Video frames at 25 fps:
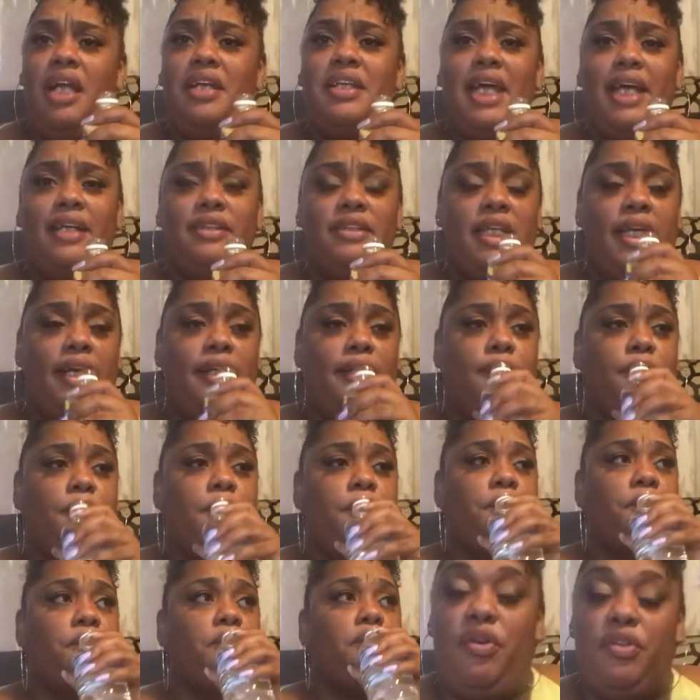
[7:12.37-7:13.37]

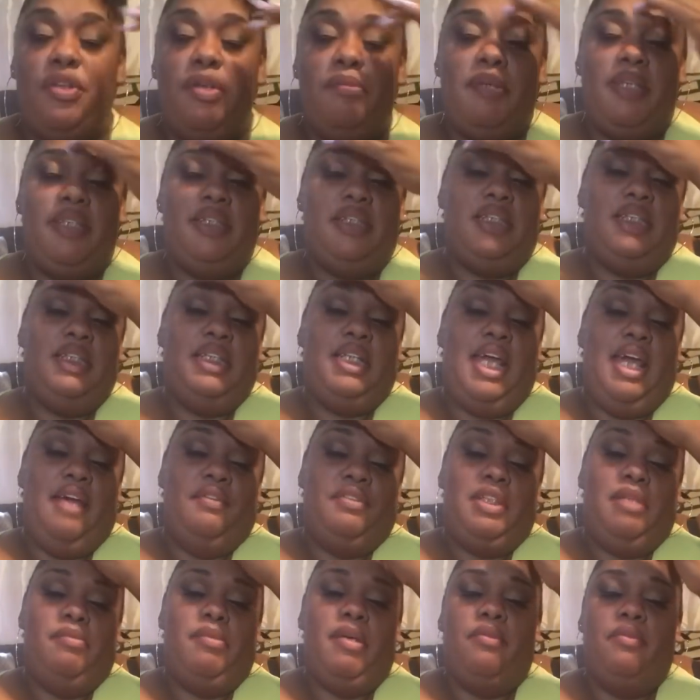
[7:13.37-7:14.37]
downtown, rode the bus to the
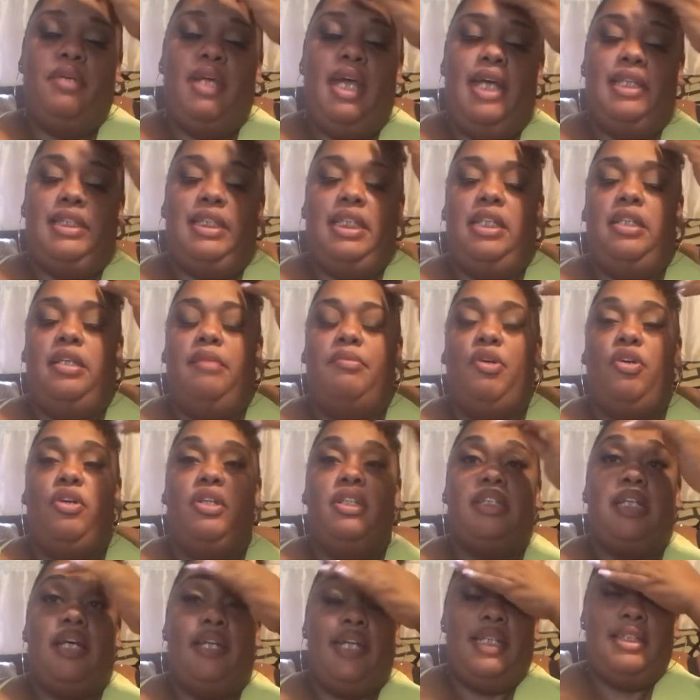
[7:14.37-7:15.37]
KFC, but we had to end up
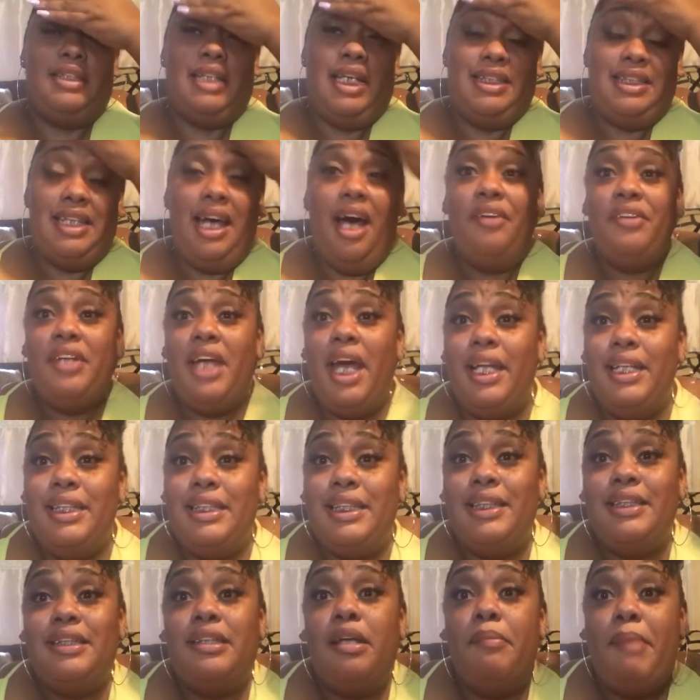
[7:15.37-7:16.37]
going inside Dallas. Now South
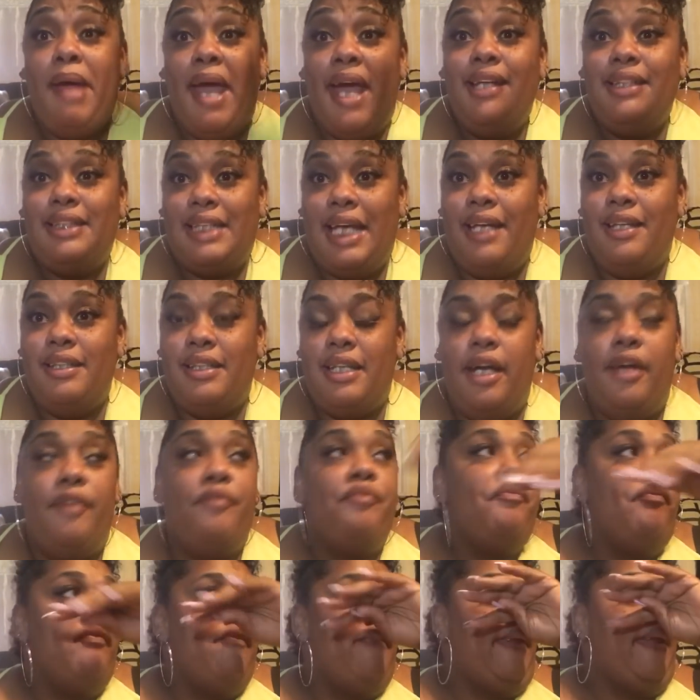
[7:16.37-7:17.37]
Dallas is the bad side of
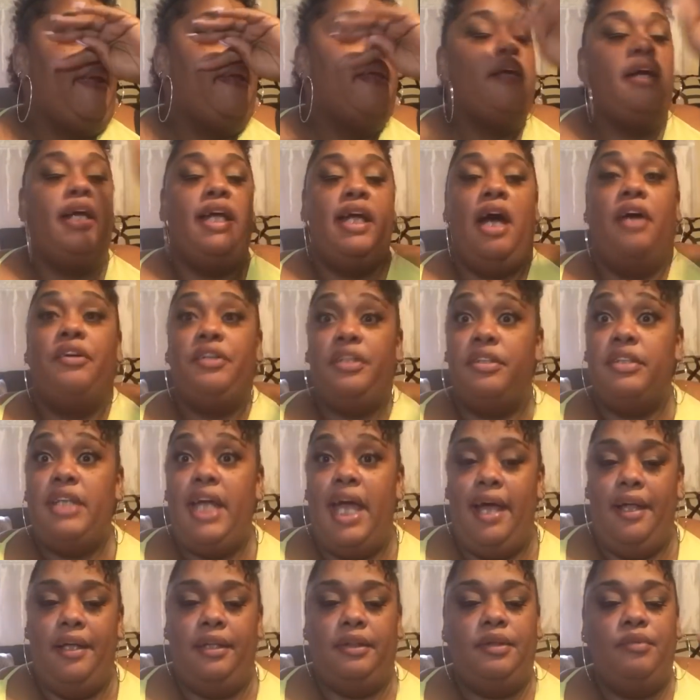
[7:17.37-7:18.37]
town, out in
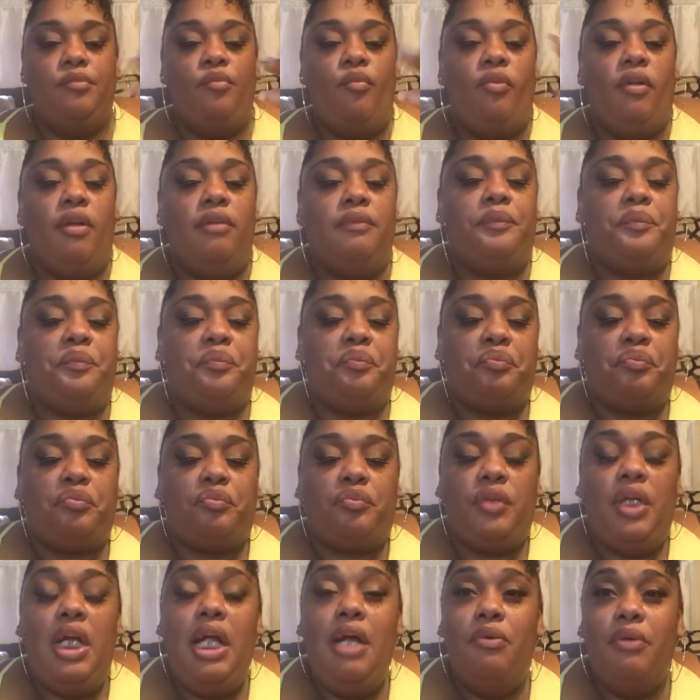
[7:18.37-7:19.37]
Dallas,
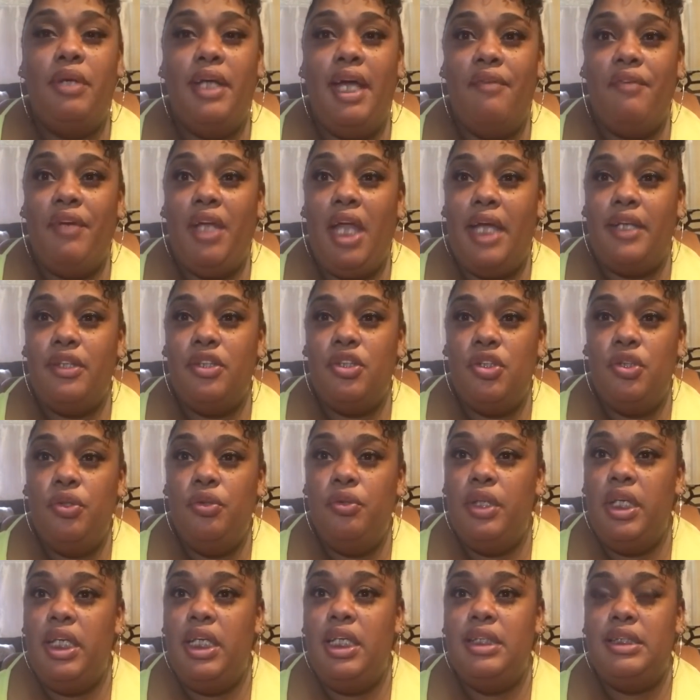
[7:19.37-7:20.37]
where they have a lot of
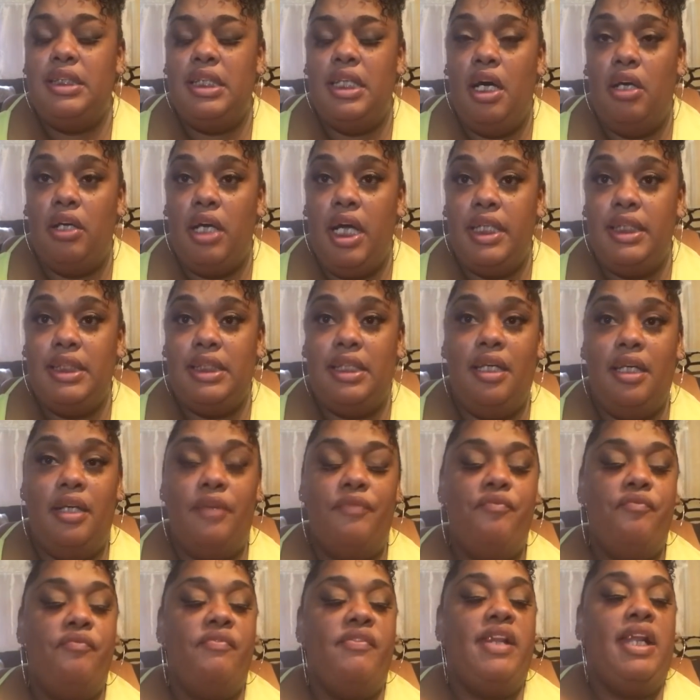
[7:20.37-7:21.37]
shootings and all kind of
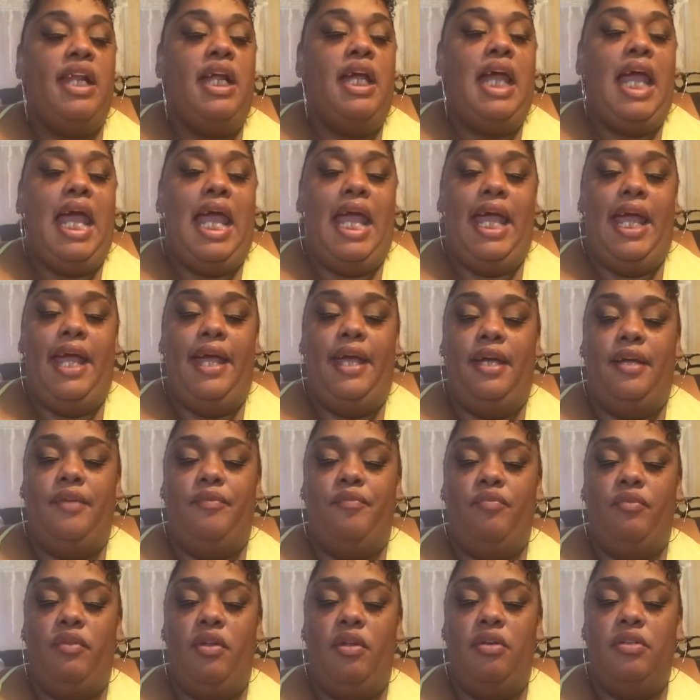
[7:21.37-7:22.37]
stuff.
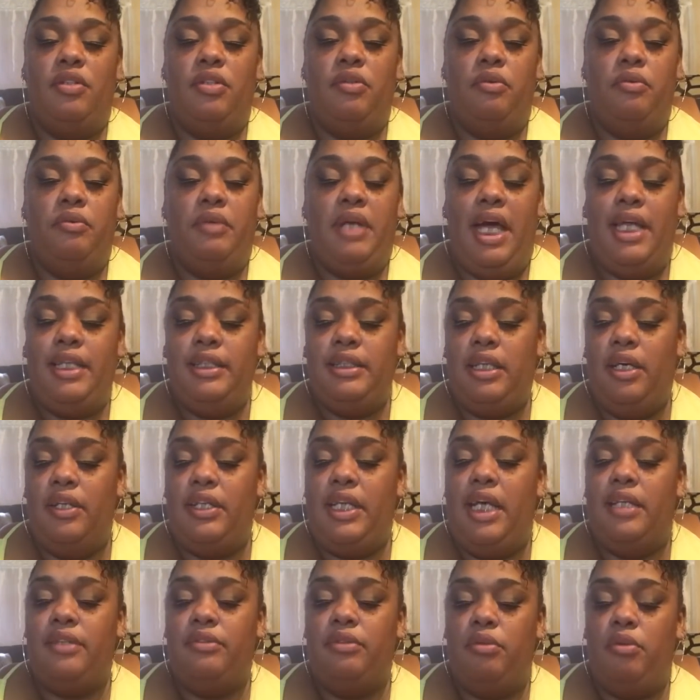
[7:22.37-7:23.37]
And so when we got in South
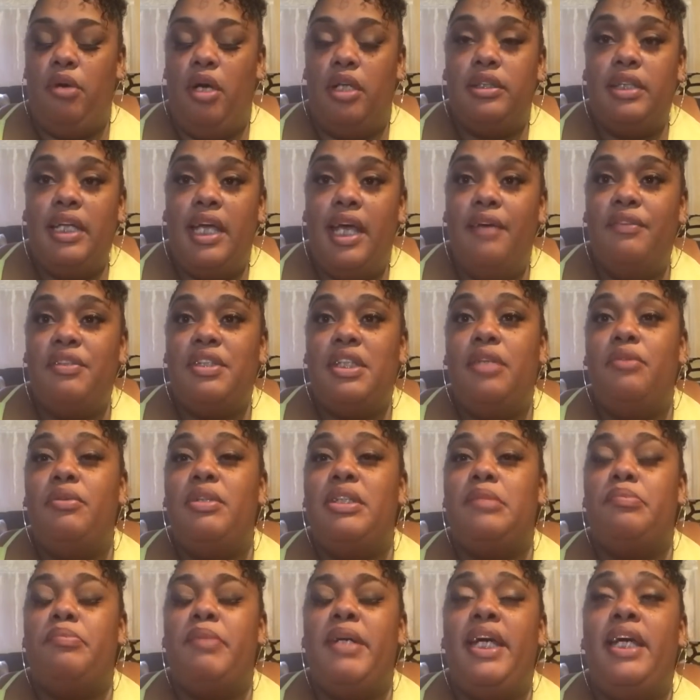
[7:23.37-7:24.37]
Dallas, we walked to KFC. We
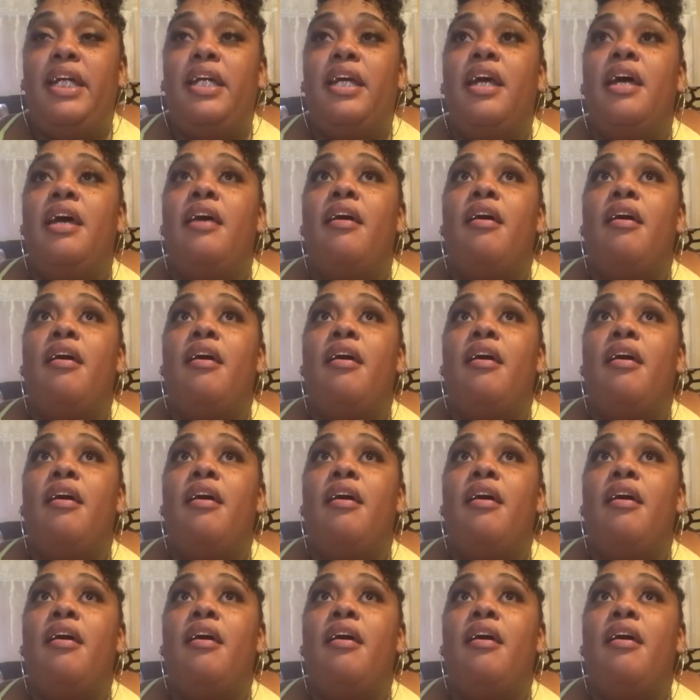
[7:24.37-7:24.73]
spent